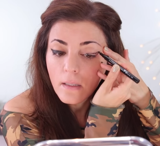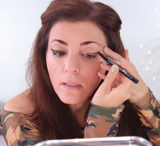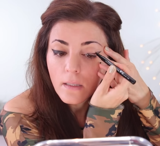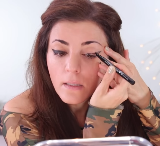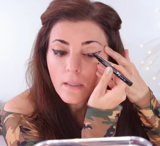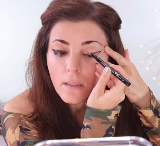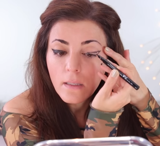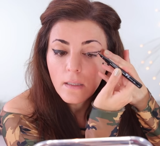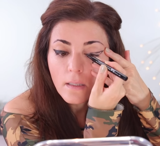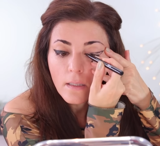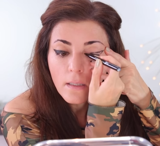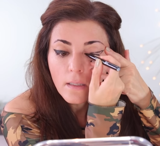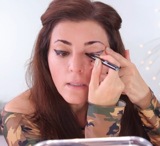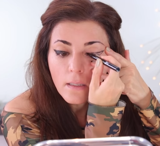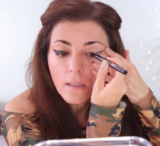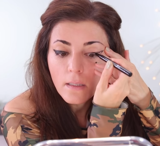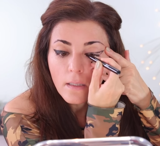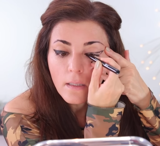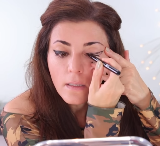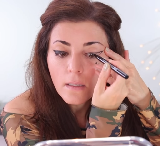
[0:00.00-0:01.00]

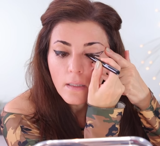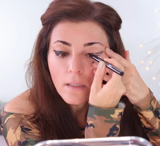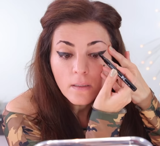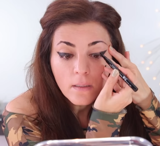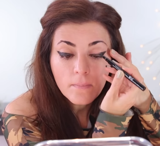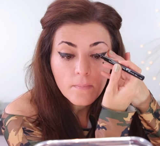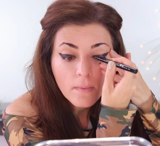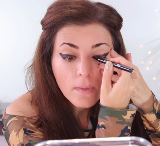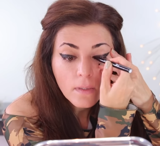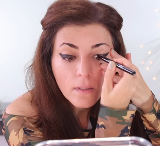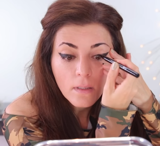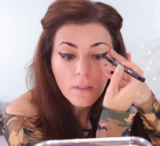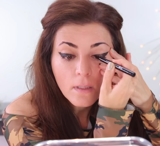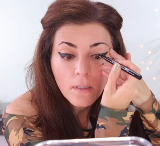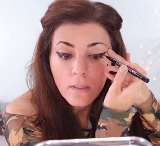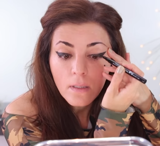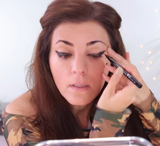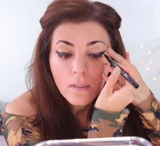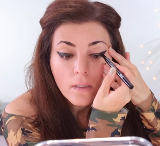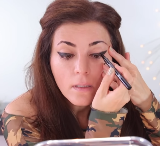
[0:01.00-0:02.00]

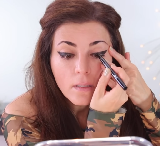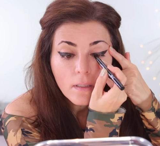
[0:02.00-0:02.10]
(silence)